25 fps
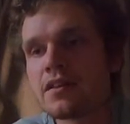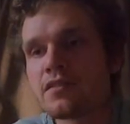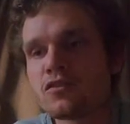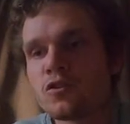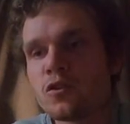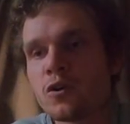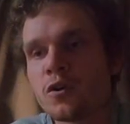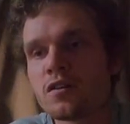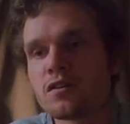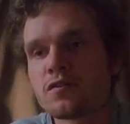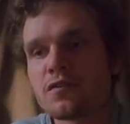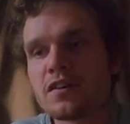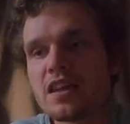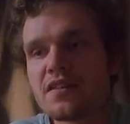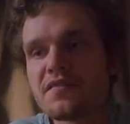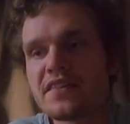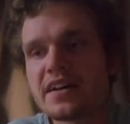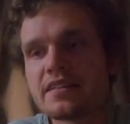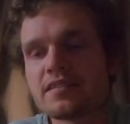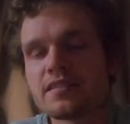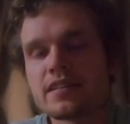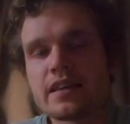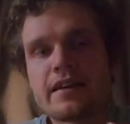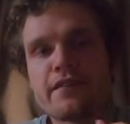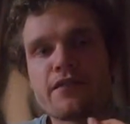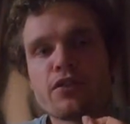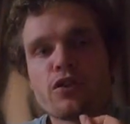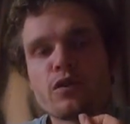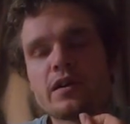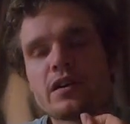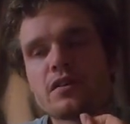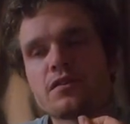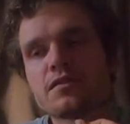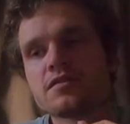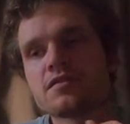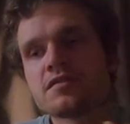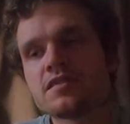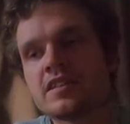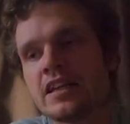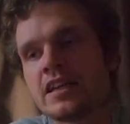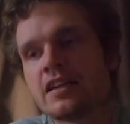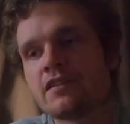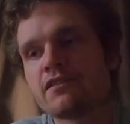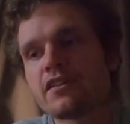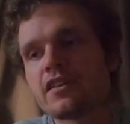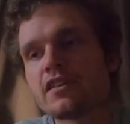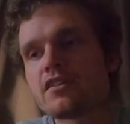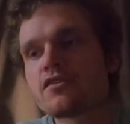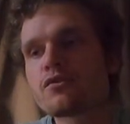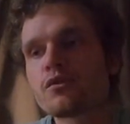$2 for Levante,
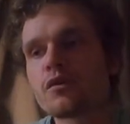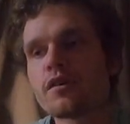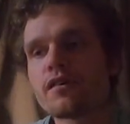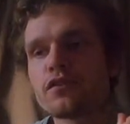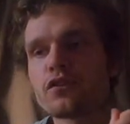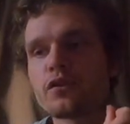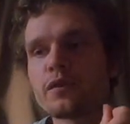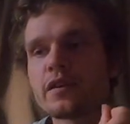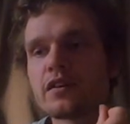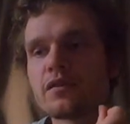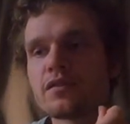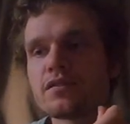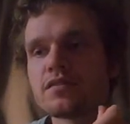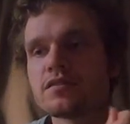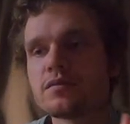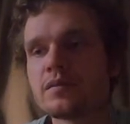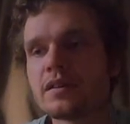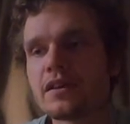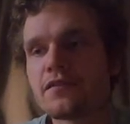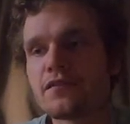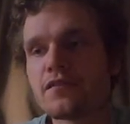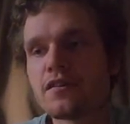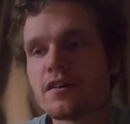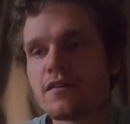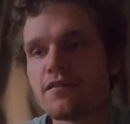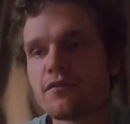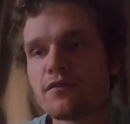$3.10 for the draw, $3.75